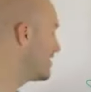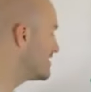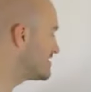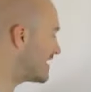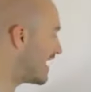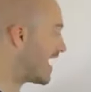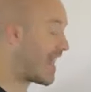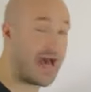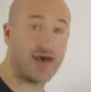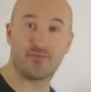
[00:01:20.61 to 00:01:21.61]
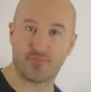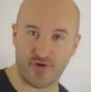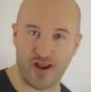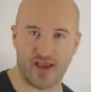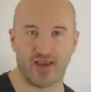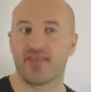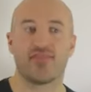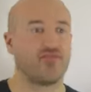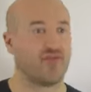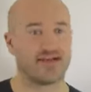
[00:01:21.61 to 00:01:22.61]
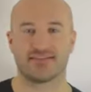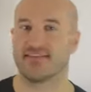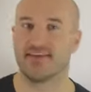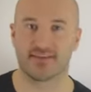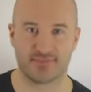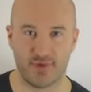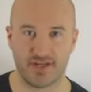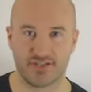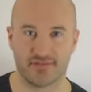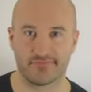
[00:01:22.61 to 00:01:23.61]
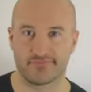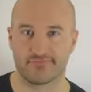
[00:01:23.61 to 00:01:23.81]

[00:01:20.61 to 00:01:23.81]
Say a prayer. That's the expression.